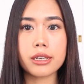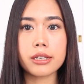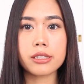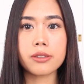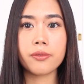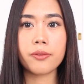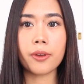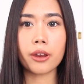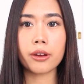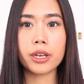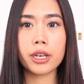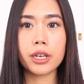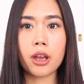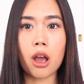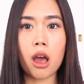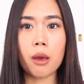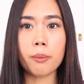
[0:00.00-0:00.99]
it's
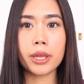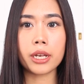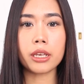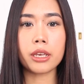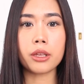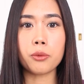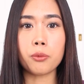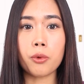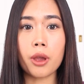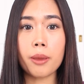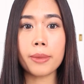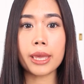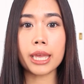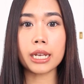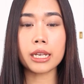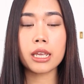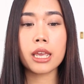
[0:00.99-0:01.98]
very common in
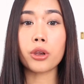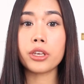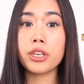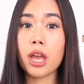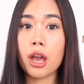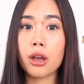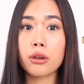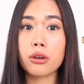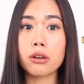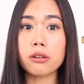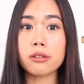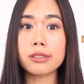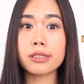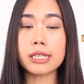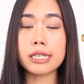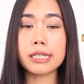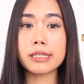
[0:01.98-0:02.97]
women or young
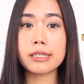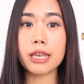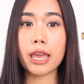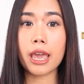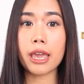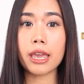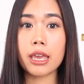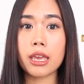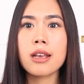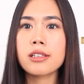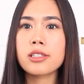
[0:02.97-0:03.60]
girls these days.